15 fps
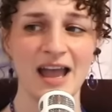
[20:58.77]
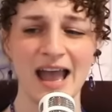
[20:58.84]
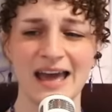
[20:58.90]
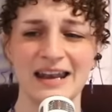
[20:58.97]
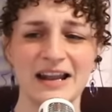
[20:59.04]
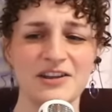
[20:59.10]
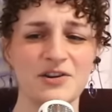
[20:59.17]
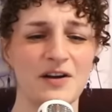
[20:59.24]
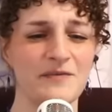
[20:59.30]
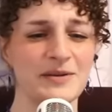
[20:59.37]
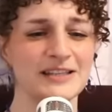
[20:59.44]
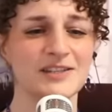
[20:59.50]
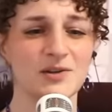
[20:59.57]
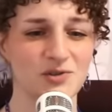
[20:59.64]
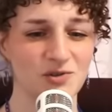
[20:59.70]
and you know i've been
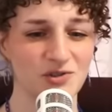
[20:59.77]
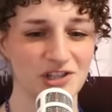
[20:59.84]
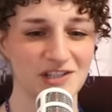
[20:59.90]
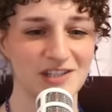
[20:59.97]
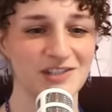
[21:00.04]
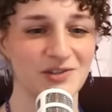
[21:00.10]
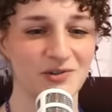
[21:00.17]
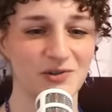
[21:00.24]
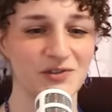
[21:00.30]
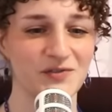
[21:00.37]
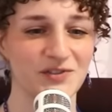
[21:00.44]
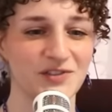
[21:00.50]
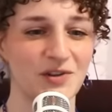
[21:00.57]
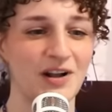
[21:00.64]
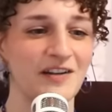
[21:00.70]
in social justice circles for
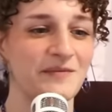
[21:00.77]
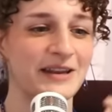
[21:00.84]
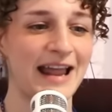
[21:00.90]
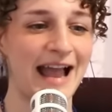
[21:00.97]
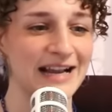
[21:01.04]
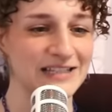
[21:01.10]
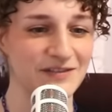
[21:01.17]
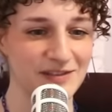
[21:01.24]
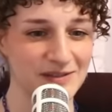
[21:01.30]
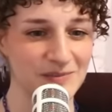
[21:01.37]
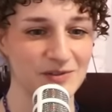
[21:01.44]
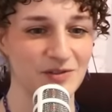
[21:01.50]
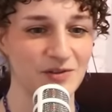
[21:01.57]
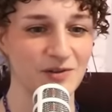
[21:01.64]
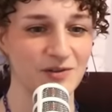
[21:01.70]
so long i've been in activism
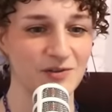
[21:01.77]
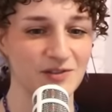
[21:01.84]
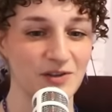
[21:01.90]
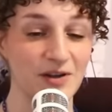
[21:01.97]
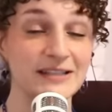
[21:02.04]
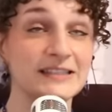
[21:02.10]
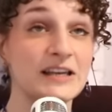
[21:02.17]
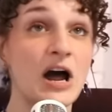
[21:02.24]
circles so it's